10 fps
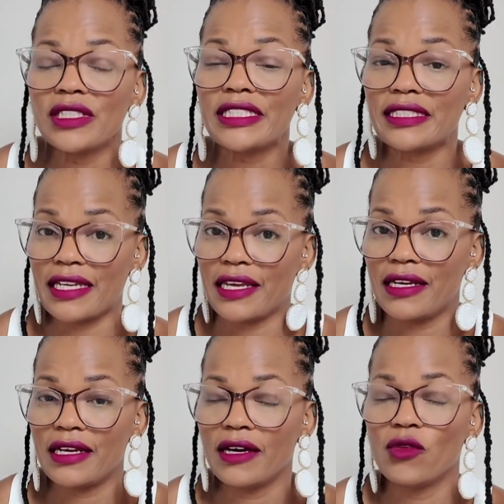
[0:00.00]
to
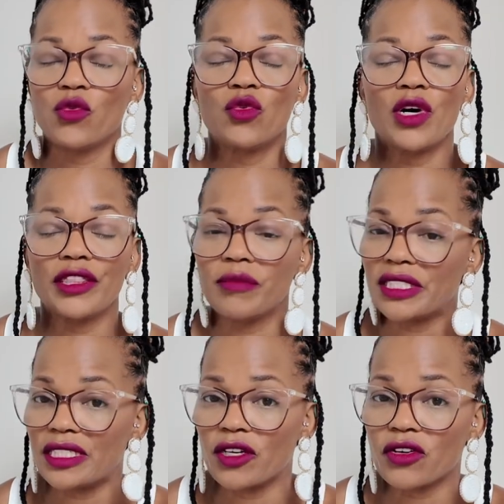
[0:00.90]
see what the
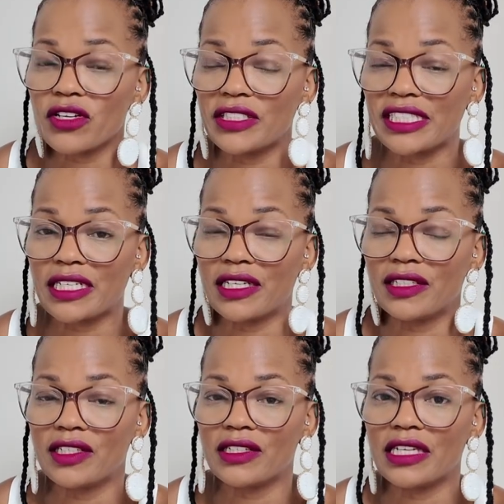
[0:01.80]
material is going to
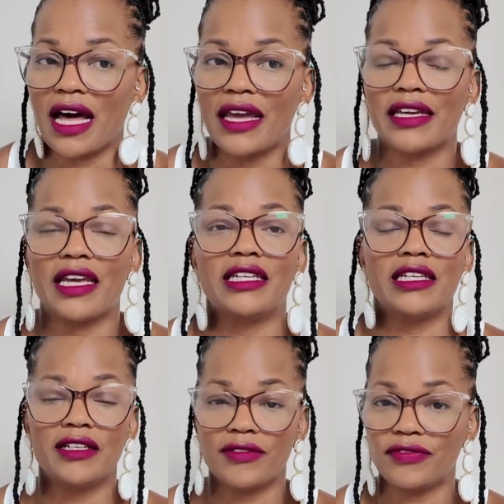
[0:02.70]
look like and
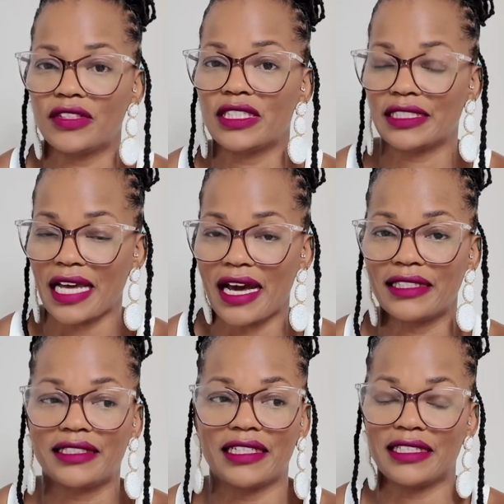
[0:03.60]
if the
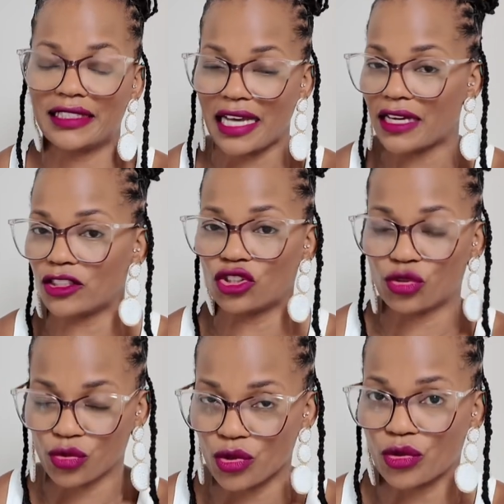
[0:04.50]
sizing is kind of
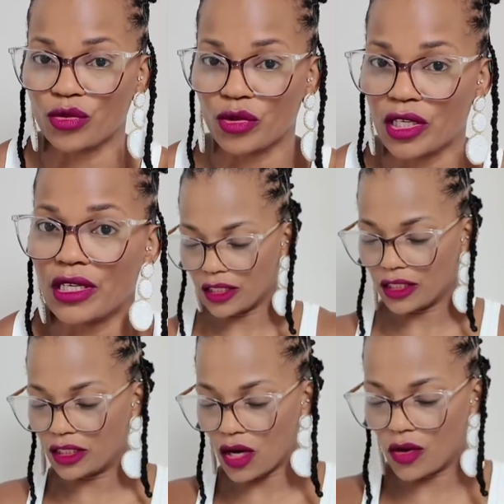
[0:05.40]
true.
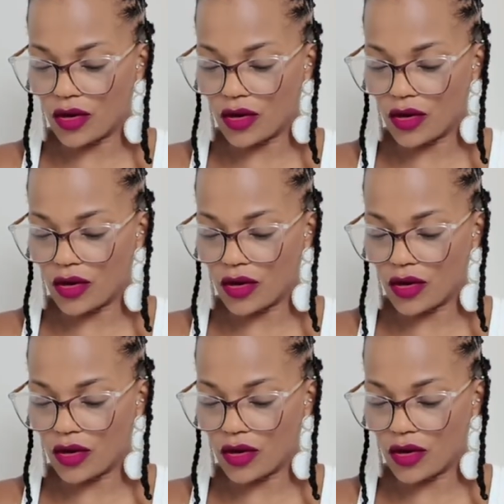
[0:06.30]
So,